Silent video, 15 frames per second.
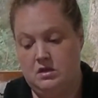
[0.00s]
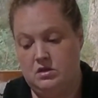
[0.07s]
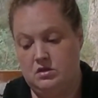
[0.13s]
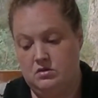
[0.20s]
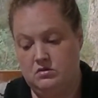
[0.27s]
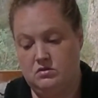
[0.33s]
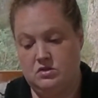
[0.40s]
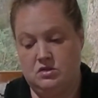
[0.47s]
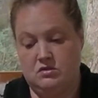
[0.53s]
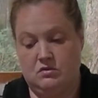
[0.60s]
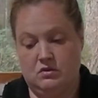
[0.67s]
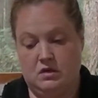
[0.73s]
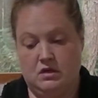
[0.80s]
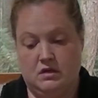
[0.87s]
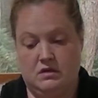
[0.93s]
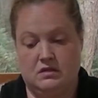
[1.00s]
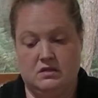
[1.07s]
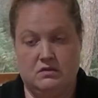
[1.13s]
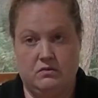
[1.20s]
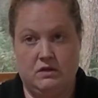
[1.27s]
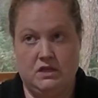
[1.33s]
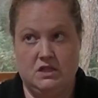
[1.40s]
Use your
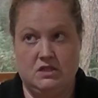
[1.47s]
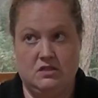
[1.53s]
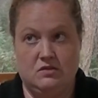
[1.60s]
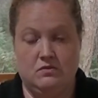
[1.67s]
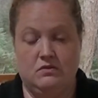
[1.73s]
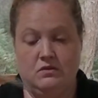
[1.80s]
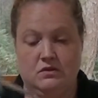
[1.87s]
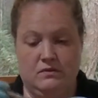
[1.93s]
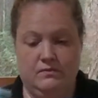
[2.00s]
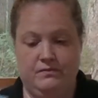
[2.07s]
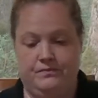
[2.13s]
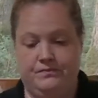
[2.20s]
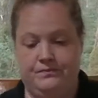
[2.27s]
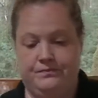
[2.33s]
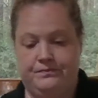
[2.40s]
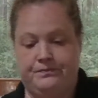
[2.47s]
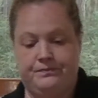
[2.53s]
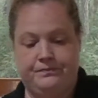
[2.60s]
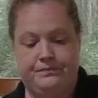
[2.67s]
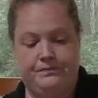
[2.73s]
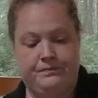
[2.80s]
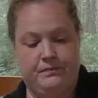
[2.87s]
squeegee tool.
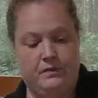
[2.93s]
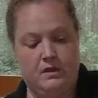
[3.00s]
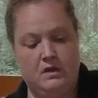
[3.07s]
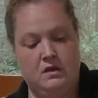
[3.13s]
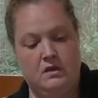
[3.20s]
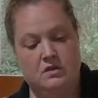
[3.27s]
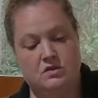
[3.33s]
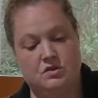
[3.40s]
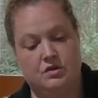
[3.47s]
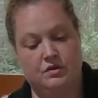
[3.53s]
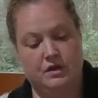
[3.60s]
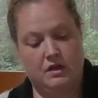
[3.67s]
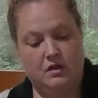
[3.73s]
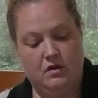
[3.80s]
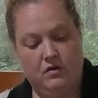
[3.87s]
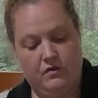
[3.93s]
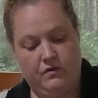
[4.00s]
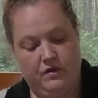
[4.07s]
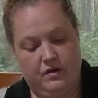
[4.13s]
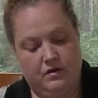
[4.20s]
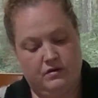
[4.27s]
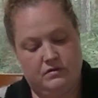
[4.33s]
Turn it
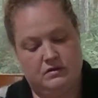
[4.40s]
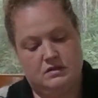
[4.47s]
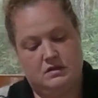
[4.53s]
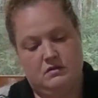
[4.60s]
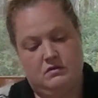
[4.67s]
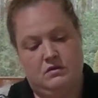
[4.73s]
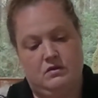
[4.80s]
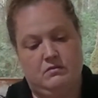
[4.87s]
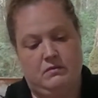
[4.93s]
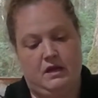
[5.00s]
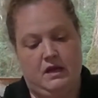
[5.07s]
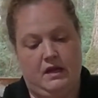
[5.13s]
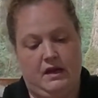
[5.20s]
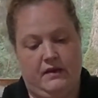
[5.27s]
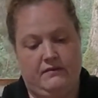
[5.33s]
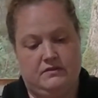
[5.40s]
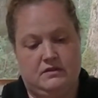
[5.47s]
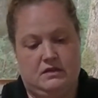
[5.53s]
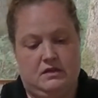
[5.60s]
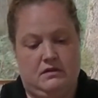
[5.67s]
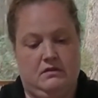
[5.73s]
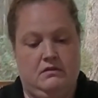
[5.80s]
over, so you might have
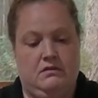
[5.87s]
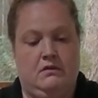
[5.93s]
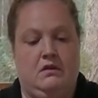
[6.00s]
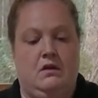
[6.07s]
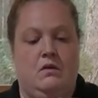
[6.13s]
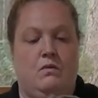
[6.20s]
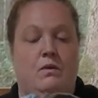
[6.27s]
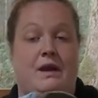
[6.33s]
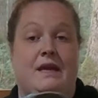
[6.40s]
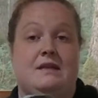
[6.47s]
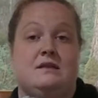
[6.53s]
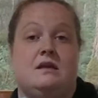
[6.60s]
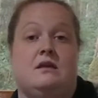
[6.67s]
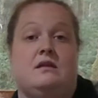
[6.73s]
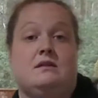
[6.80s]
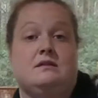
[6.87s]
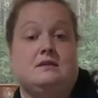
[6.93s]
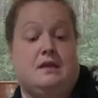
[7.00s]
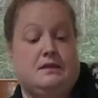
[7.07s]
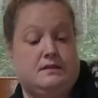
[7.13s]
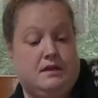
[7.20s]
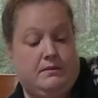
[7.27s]
to wait until it
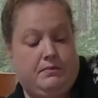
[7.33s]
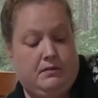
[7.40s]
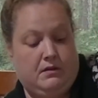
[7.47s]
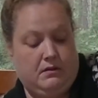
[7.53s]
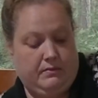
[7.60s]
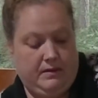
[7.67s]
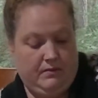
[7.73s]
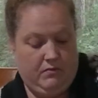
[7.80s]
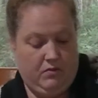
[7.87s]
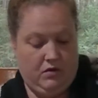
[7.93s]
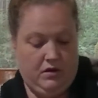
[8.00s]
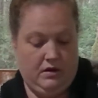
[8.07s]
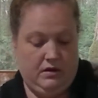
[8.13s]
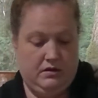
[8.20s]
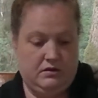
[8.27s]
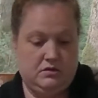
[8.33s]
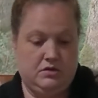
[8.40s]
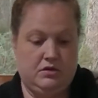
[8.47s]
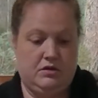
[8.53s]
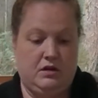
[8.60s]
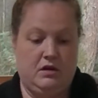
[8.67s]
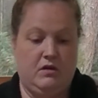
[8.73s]
sets up a little bit more.
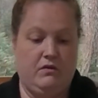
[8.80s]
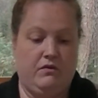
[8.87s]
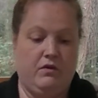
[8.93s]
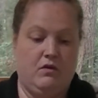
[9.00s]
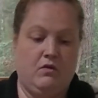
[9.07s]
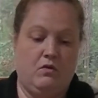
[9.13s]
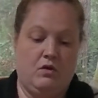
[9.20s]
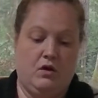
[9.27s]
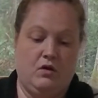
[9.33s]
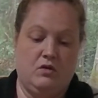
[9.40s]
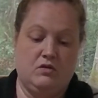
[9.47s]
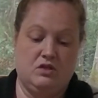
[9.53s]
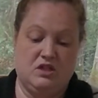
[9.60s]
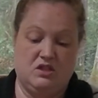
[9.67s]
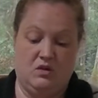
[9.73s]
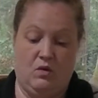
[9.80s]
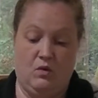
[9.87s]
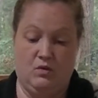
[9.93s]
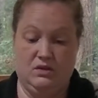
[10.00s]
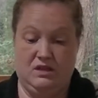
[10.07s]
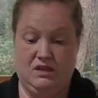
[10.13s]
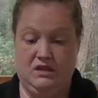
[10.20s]
Turn it over or just
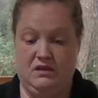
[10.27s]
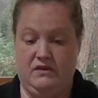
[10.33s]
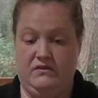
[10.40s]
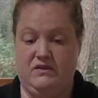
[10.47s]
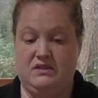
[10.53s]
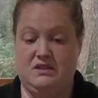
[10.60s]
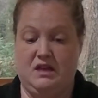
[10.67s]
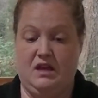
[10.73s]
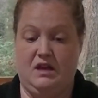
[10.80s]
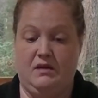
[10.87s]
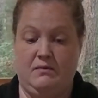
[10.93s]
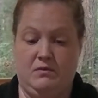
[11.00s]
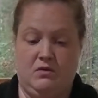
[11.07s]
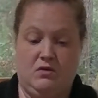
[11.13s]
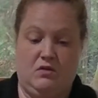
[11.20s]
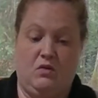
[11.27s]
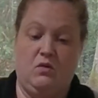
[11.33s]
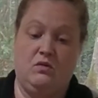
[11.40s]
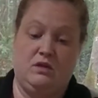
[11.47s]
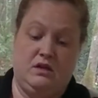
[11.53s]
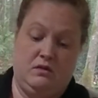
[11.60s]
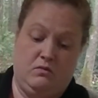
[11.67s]
hold it. If it's set up, you can hold it